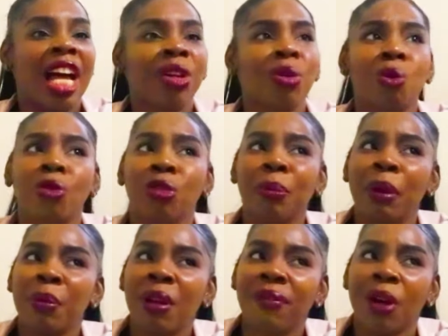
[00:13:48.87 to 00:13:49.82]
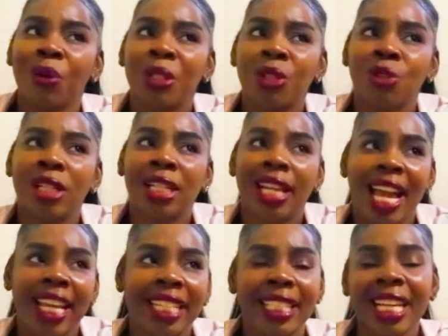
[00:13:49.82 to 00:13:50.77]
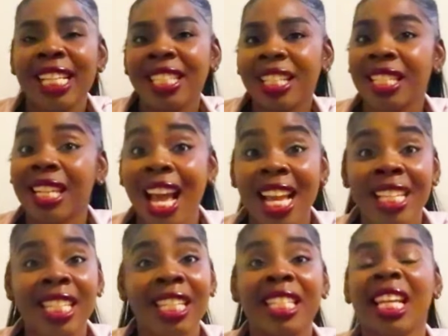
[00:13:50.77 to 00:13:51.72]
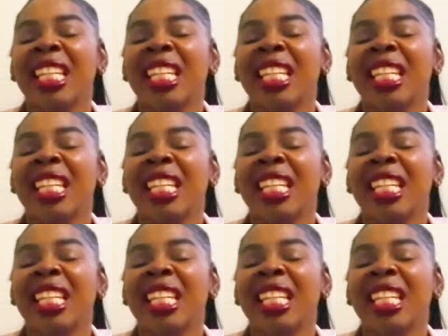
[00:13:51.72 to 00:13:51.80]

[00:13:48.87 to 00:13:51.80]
don't remember if I was doing light exercises.